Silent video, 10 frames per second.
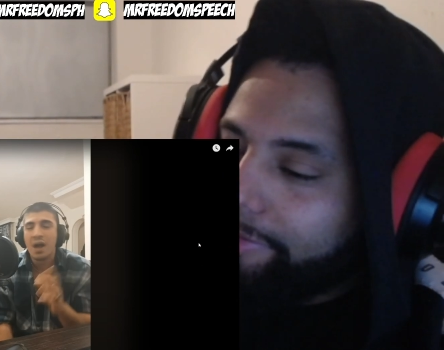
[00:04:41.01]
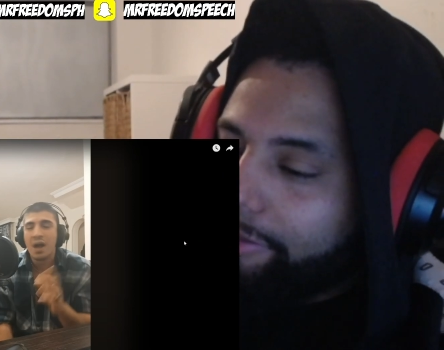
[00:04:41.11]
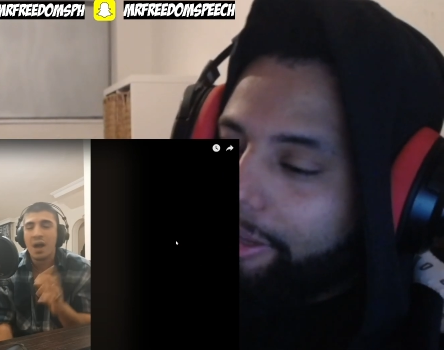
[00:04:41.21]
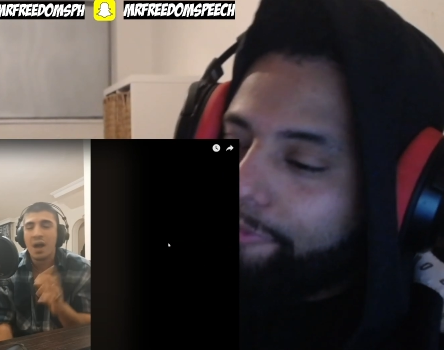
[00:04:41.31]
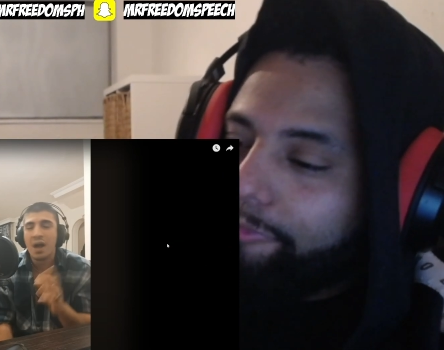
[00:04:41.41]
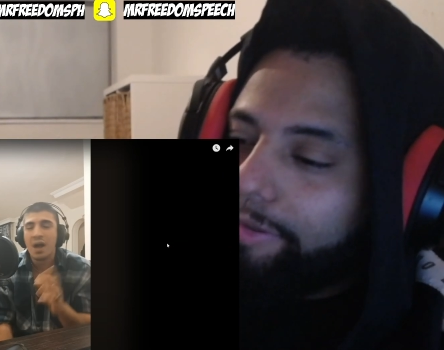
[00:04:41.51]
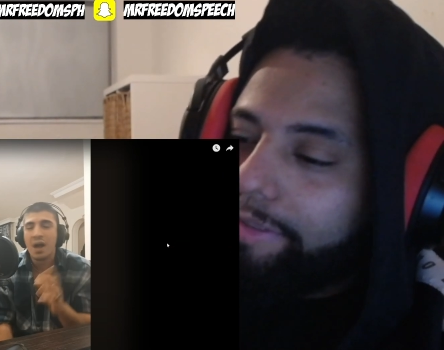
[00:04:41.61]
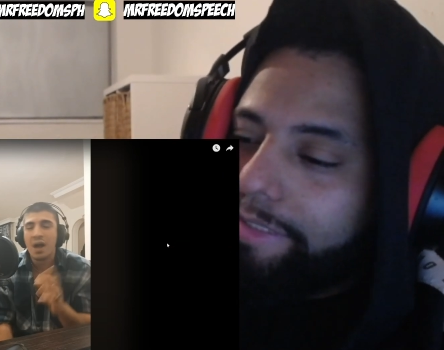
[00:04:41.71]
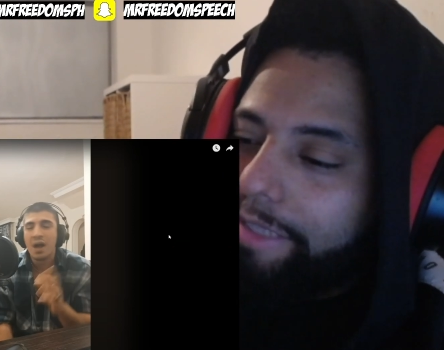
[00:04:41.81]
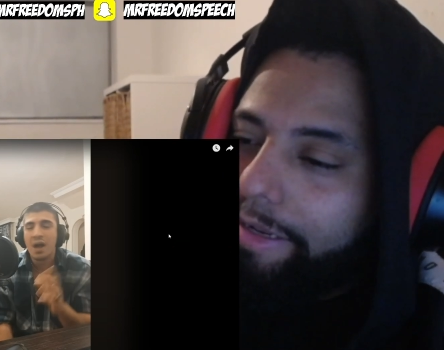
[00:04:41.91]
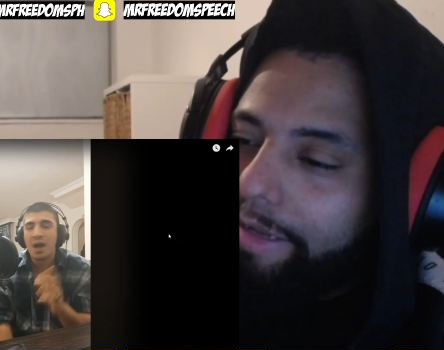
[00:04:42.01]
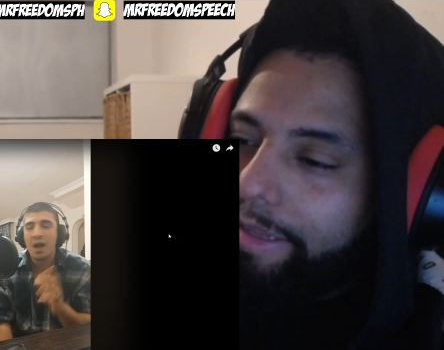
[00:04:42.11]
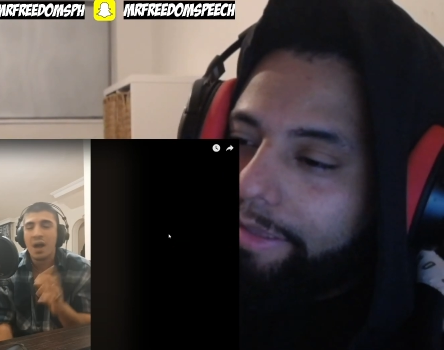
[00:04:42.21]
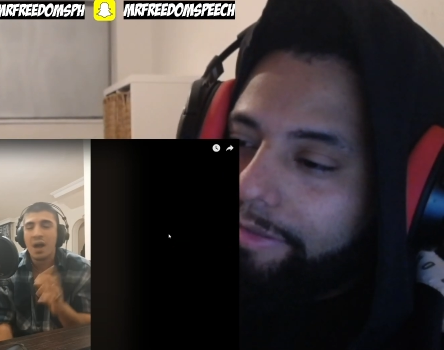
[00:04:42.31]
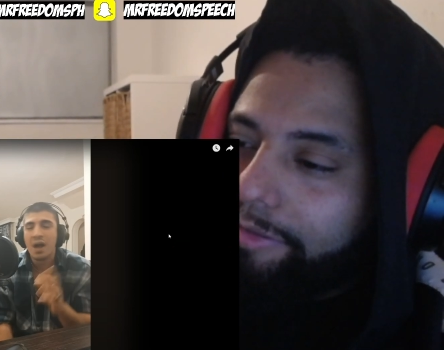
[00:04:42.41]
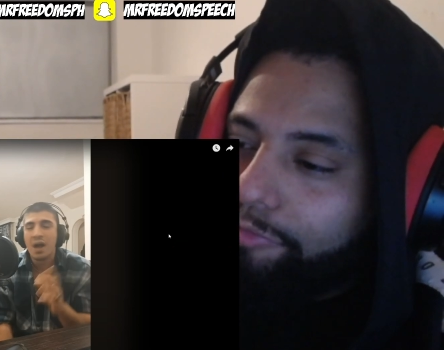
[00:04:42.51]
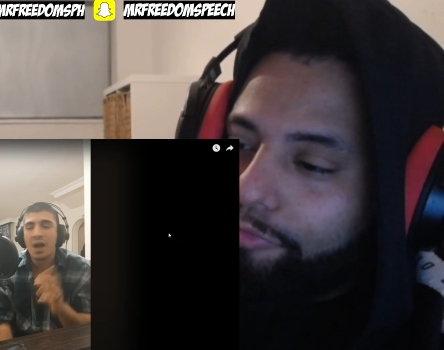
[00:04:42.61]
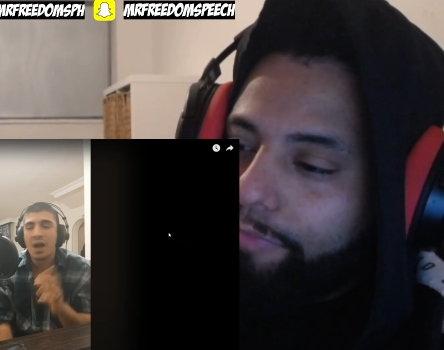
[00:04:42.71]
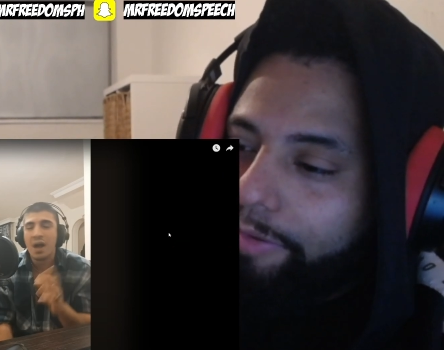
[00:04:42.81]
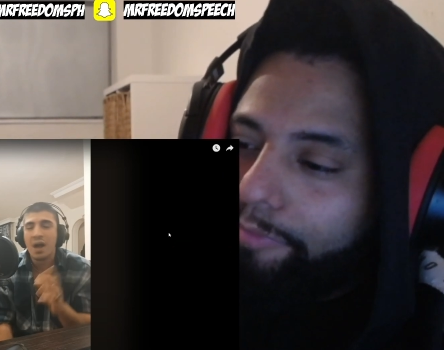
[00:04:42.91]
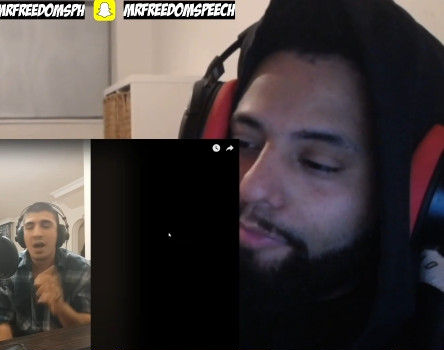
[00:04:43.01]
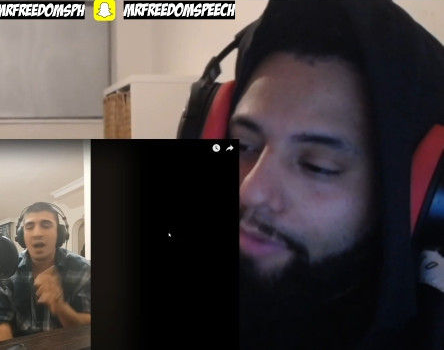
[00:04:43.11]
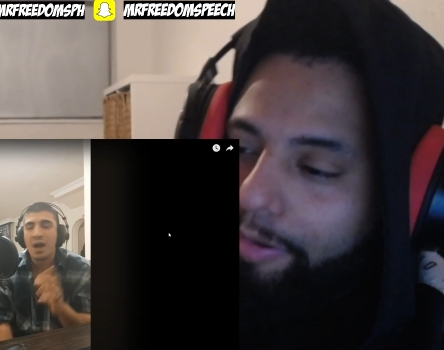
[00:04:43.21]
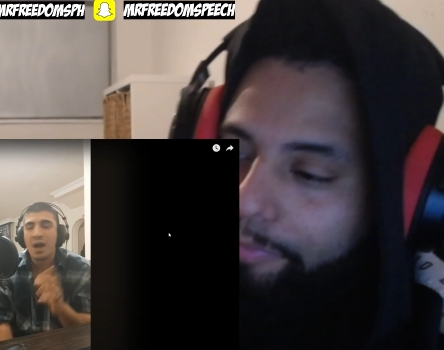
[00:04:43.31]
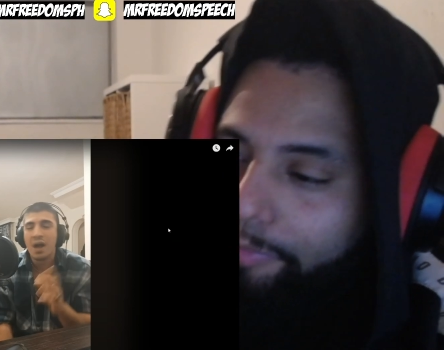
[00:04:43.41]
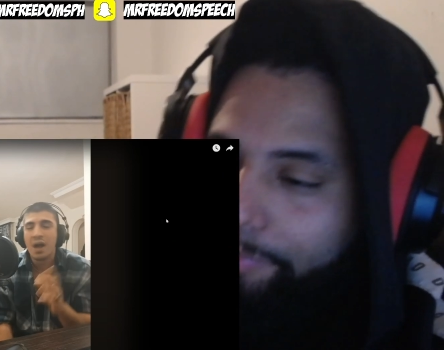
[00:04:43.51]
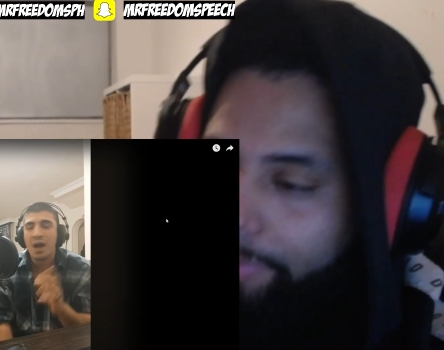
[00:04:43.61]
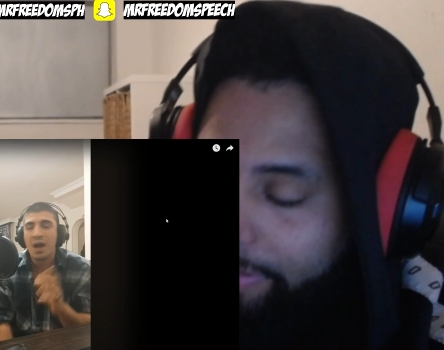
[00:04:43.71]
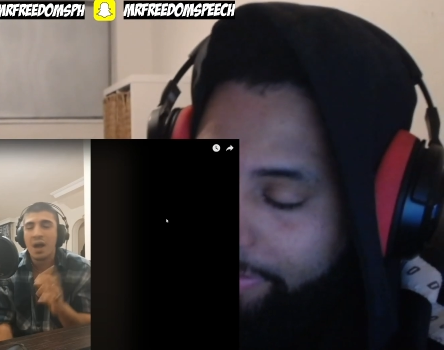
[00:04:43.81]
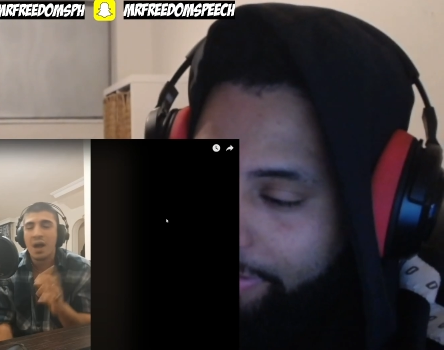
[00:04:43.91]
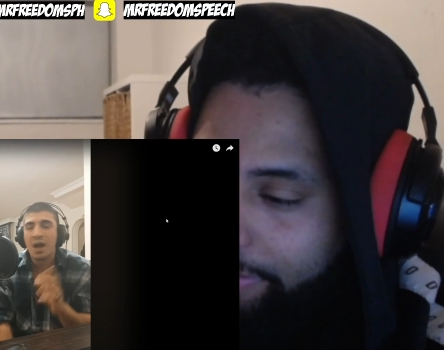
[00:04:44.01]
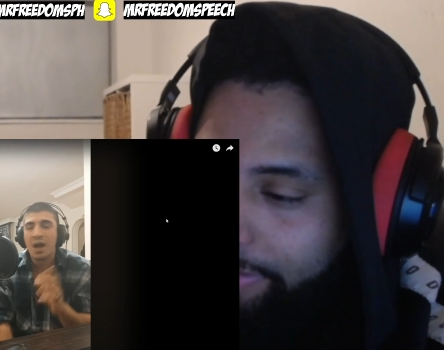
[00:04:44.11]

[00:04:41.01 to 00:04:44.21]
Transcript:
Speaker 1: Like everyone can sound like your favorite rapper, but yeah,